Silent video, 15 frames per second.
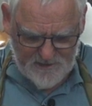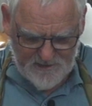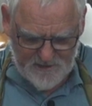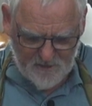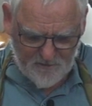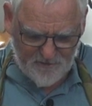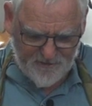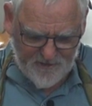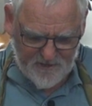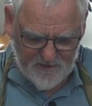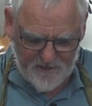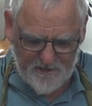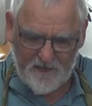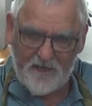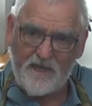still think
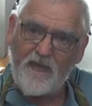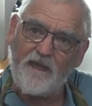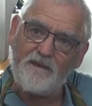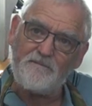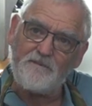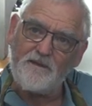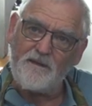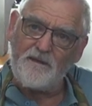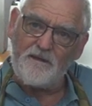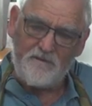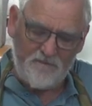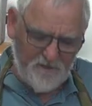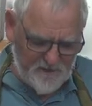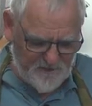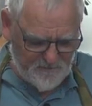you're gonna get
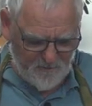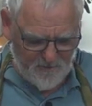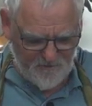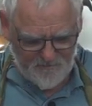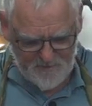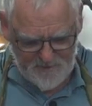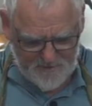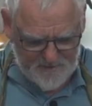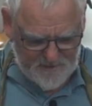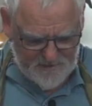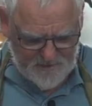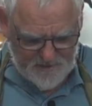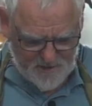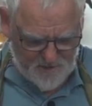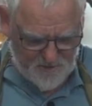this movement
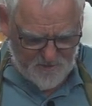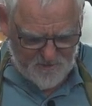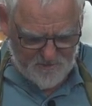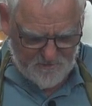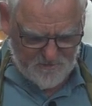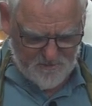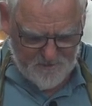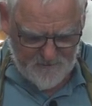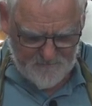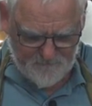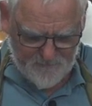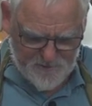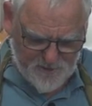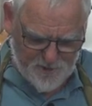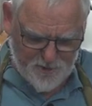unless you
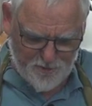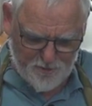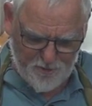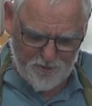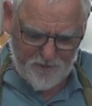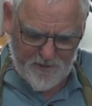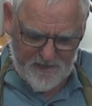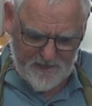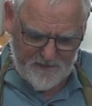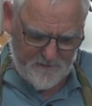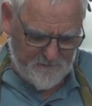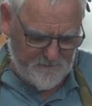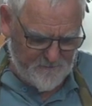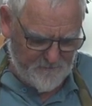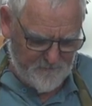screw
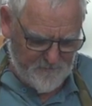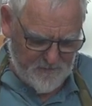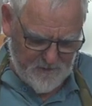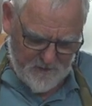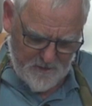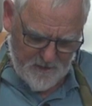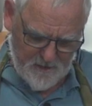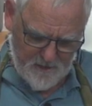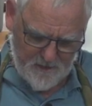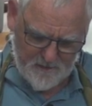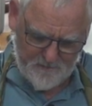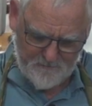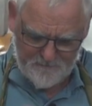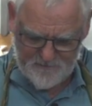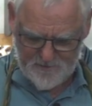in
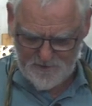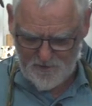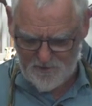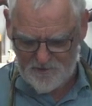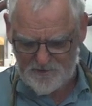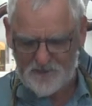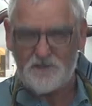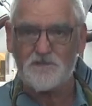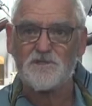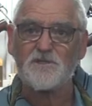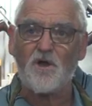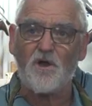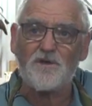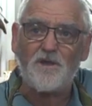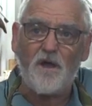screws
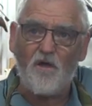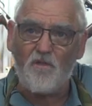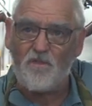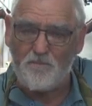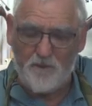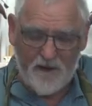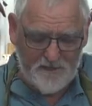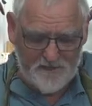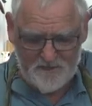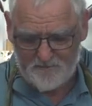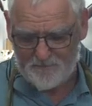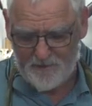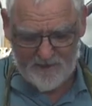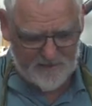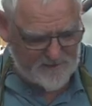inside to hold the brace in
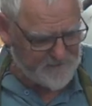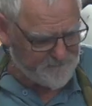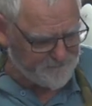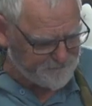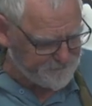place.